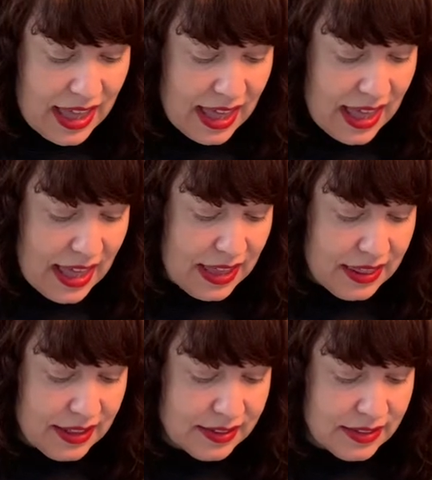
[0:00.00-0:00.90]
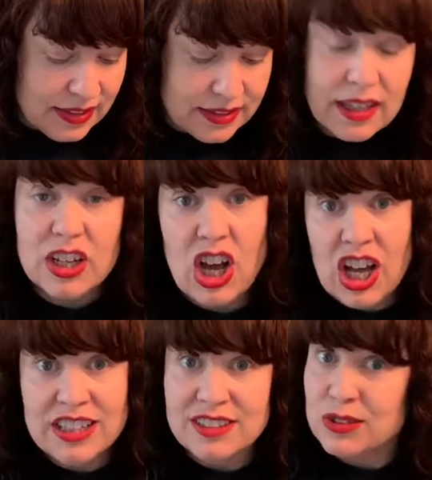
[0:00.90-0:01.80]
And this is
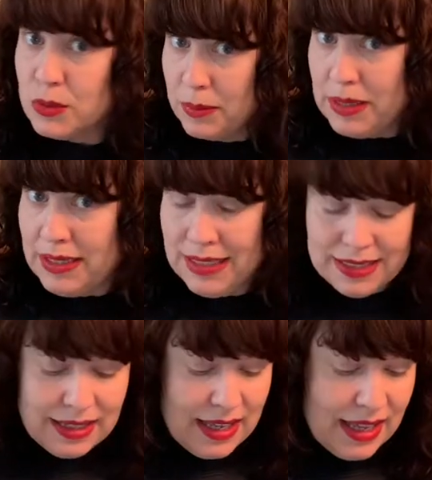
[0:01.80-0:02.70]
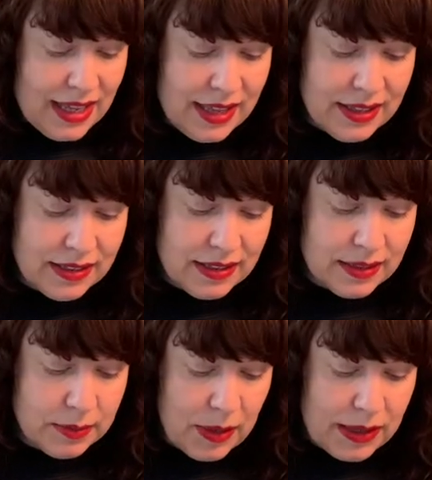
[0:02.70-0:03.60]
Gone swimming, and it is
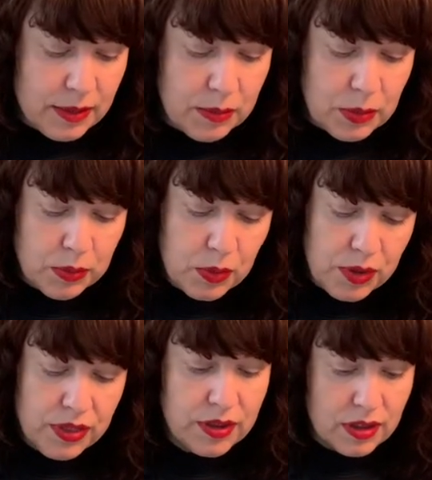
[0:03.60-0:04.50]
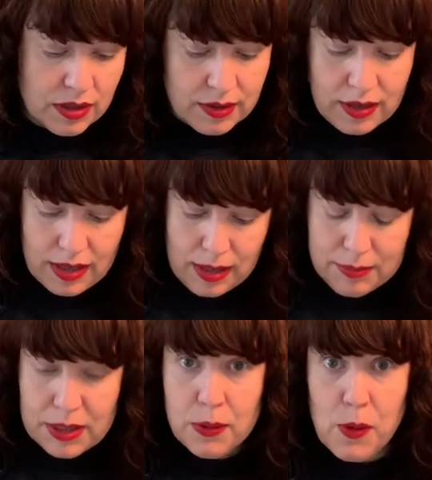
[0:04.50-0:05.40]
by the Millworth um,
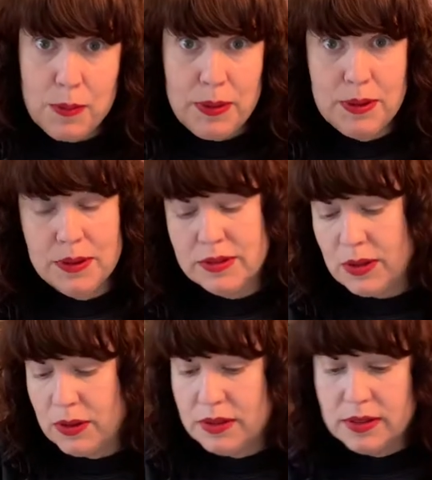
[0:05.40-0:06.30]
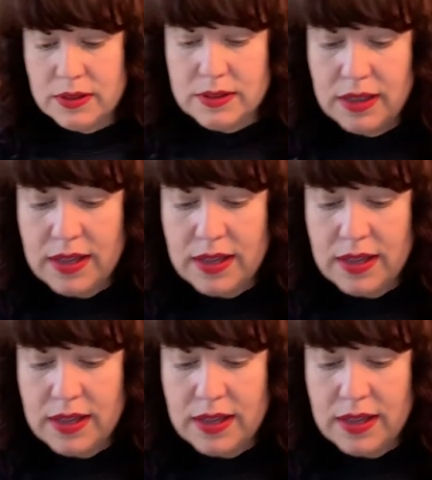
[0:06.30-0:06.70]
Corp. So this is